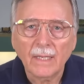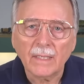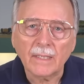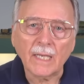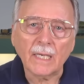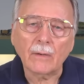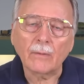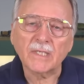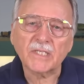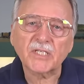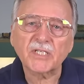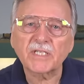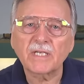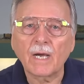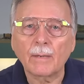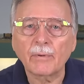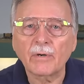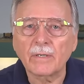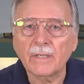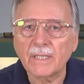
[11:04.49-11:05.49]
Now, a
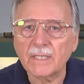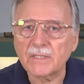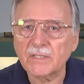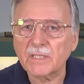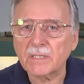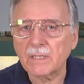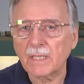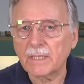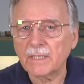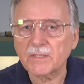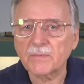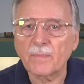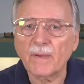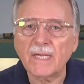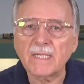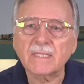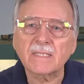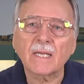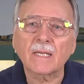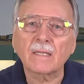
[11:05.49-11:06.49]
snubber is, is
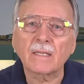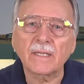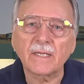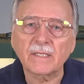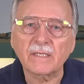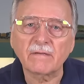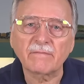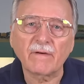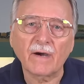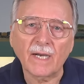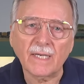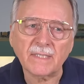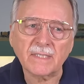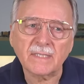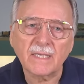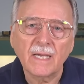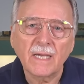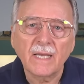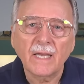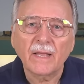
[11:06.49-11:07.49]
basically a
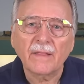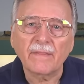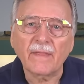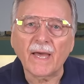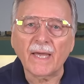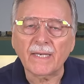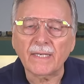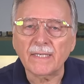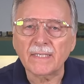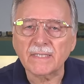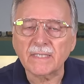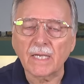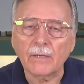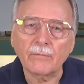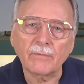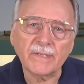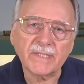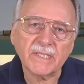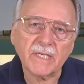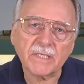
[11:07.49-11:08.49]
device that is a
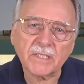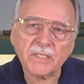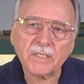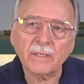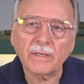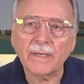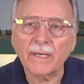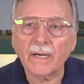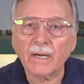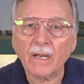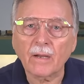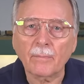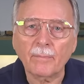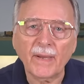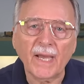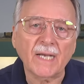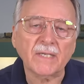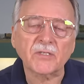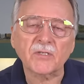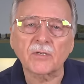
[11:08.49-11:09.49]
resistor and a
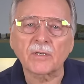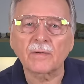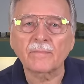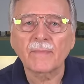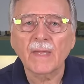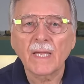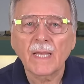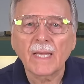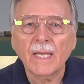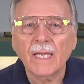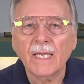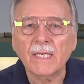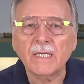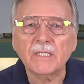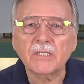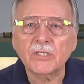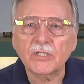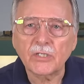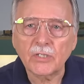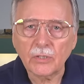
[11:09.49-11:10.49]
capacitor, and
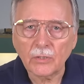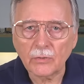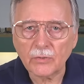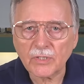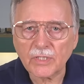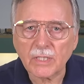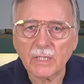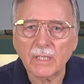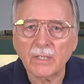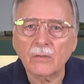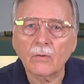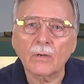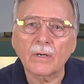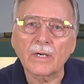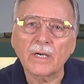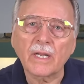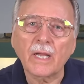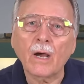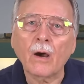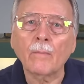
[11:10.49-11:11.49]
it's used in
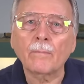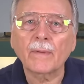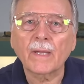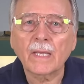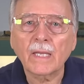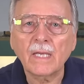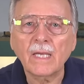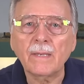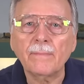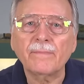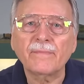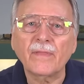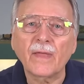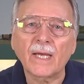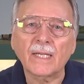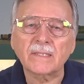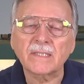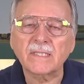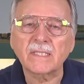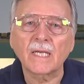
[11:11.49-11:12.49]
order to help keep
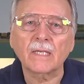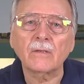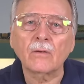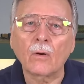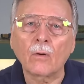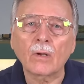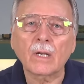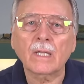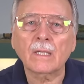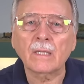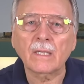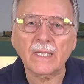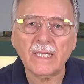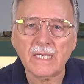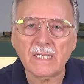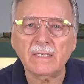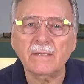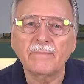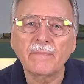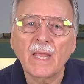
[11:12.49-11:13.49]
that signal
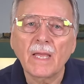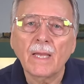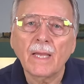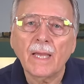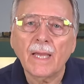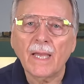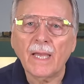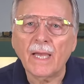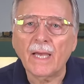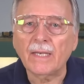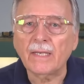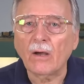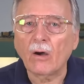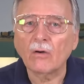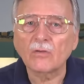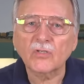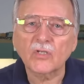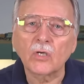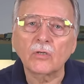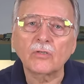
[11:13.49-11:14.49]
clean and
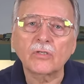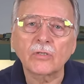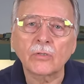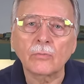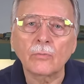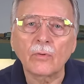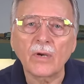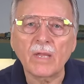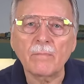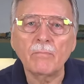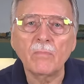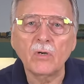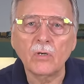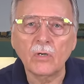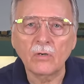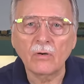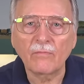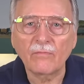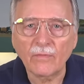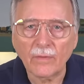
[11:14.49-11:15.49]
also to
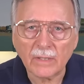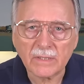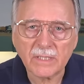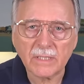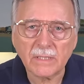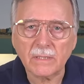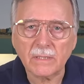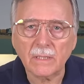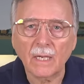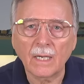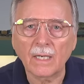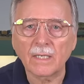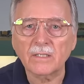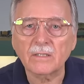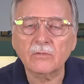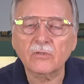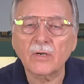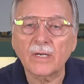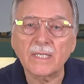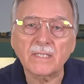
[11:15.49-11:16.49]
remove uh,
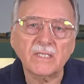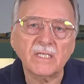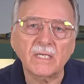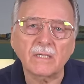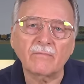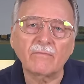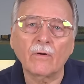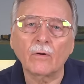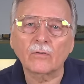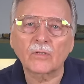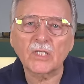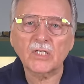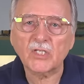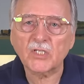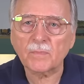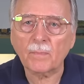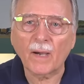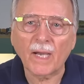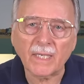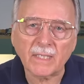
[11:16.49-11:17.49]
transient voltage
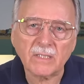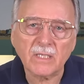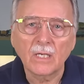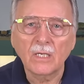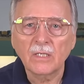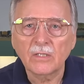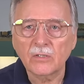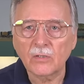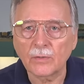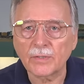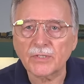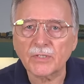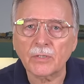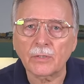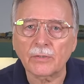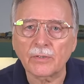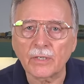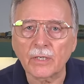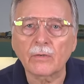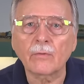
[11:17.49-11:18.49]
spikes to a
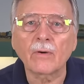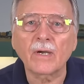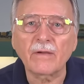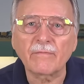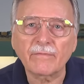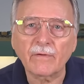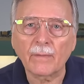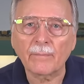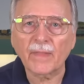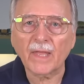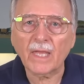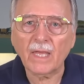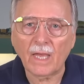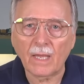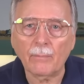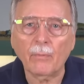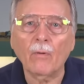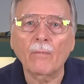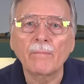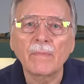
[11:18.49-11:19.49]
certain degree from the
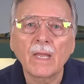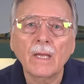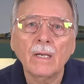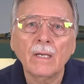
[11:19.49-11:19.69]
cable.